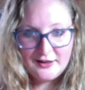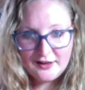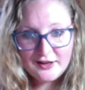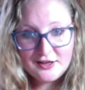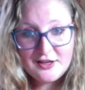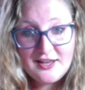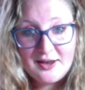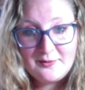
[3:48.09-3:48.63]

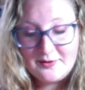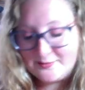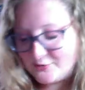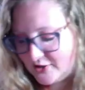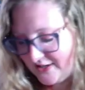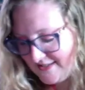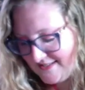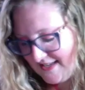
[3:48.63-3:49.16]
you get what I'm
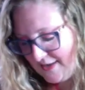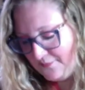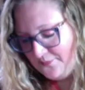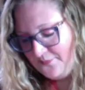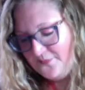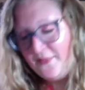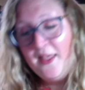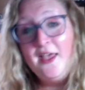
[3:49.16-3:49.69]
trying to say.
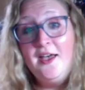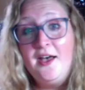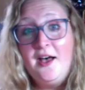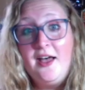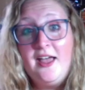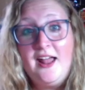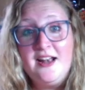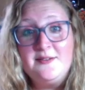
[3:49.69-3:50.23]

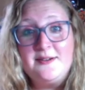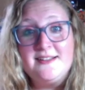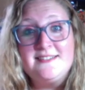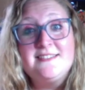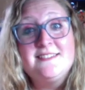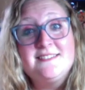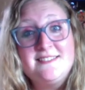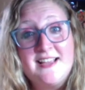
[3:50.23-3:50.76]
Anyways,
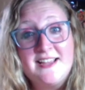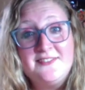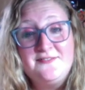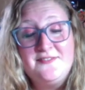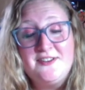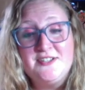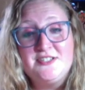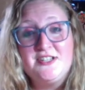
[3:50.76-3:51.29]
second
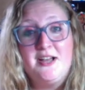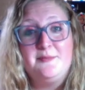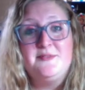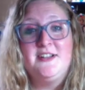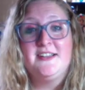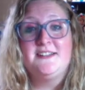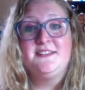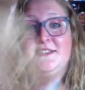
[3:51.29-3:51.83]
finished
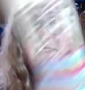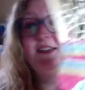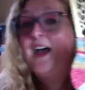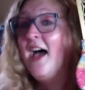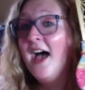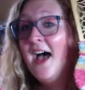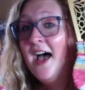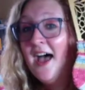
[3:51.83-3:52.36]
object.
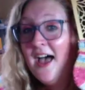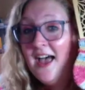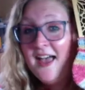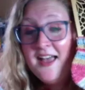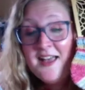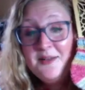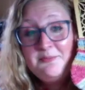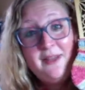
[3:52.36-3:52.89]

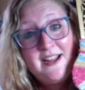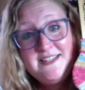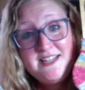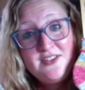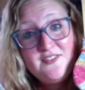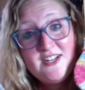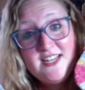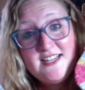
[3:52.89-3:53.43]
My
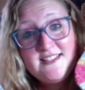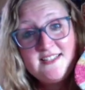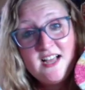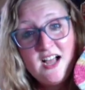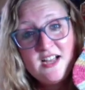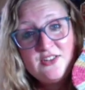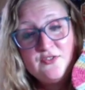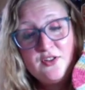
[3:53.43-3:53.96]
DVD
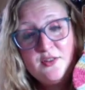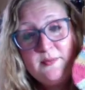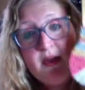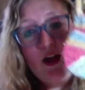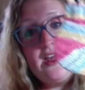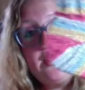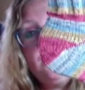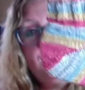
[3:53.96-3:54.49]
socks for the
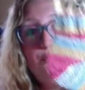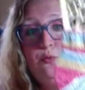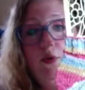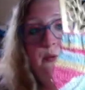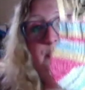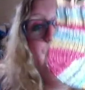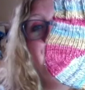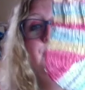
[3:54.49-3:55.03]
month. Woo, woo,
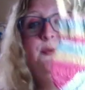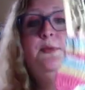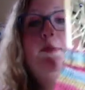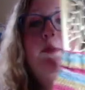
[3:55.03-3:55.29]
woo,